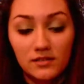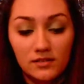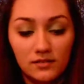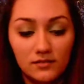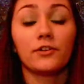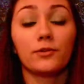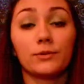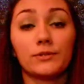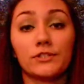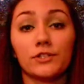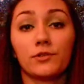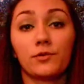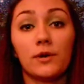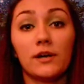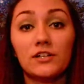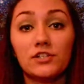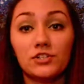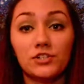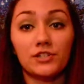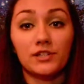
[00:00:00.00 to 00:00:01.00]
There was a
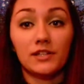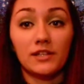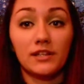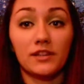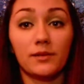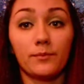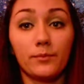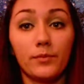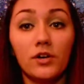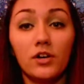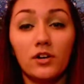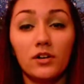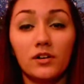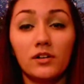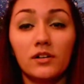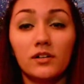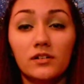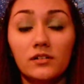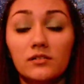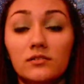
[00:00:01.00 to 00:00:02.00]
question in the book
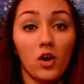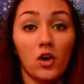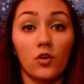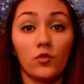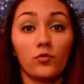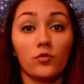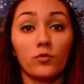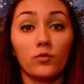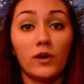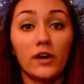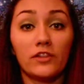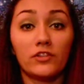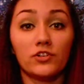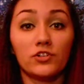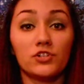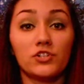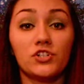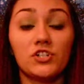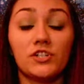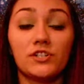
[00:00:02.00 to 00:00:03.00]
of whether she